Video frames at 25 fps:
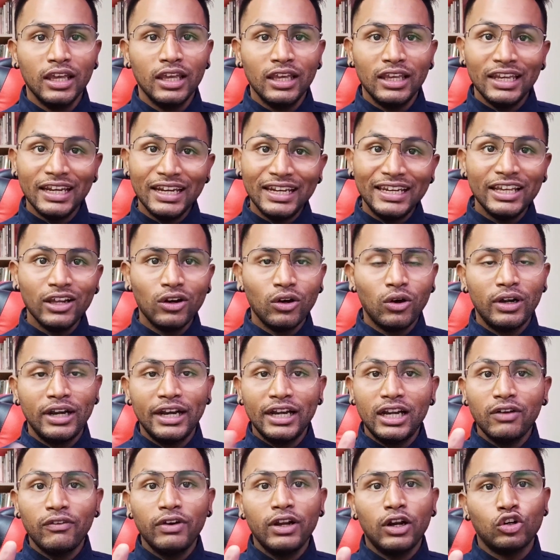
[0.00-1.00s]
ETL or
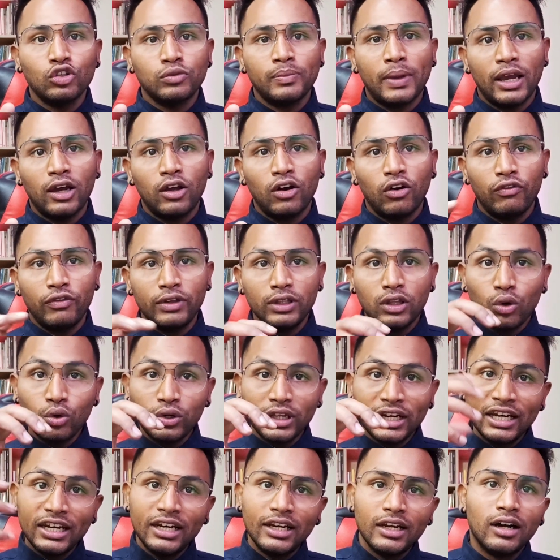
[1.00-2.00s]
data warehouse background, without
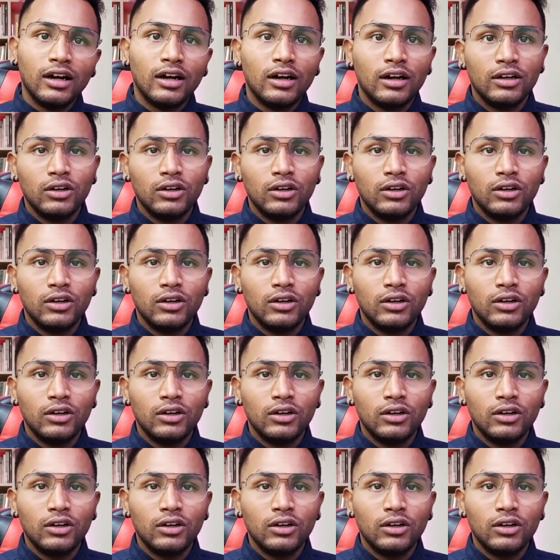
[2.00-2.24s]
any